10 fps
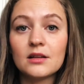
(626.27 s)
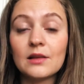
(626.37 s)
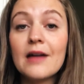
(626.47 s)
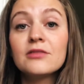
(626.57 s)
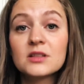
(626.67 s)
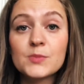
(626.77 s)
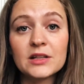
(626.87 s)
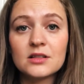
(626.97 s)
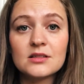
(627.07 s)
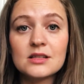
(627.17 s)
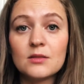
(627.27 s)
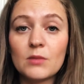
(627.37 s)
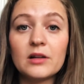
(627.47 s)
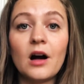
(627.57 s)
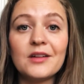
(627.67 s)
Life expectancy in
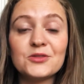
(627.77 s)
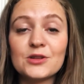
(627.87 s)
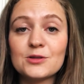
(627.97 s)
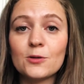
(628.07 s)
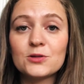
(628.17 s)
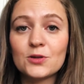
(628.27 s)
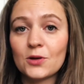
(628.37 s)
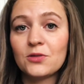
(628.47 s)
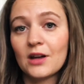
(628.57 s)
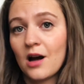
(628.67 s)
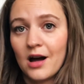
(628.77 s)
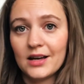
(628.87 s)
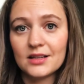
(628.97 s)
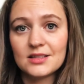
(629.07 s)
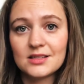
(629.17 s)
my country is also not the
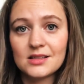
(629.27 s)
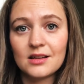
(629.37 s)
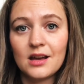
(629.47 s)
highest.